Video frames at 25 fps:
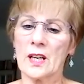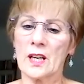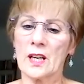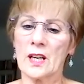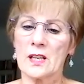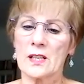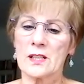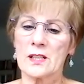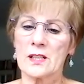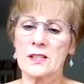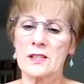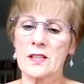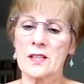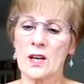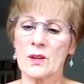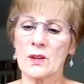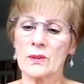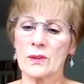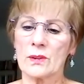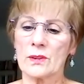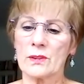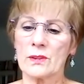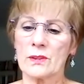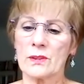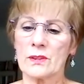So
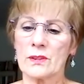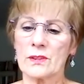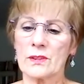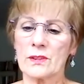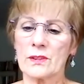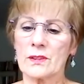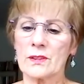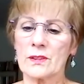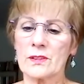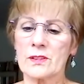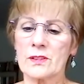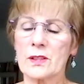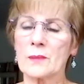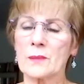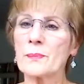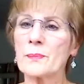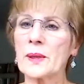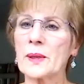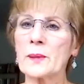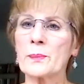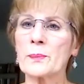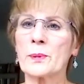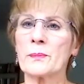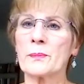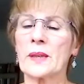some
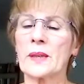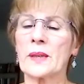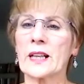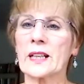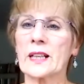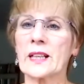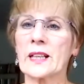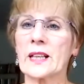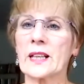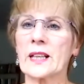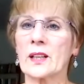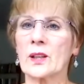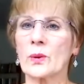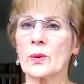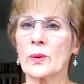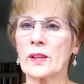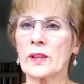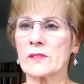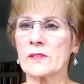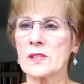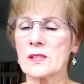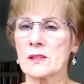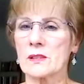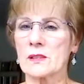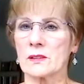people might get quick
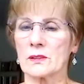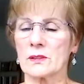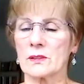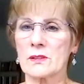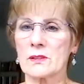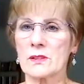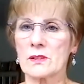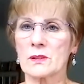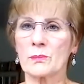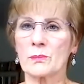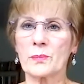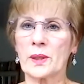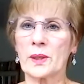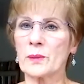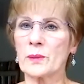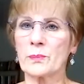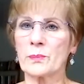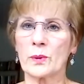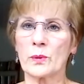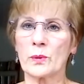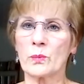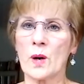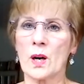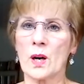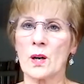results, some
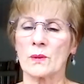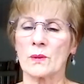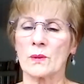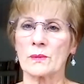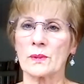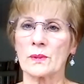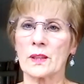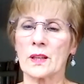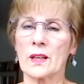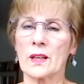people won't.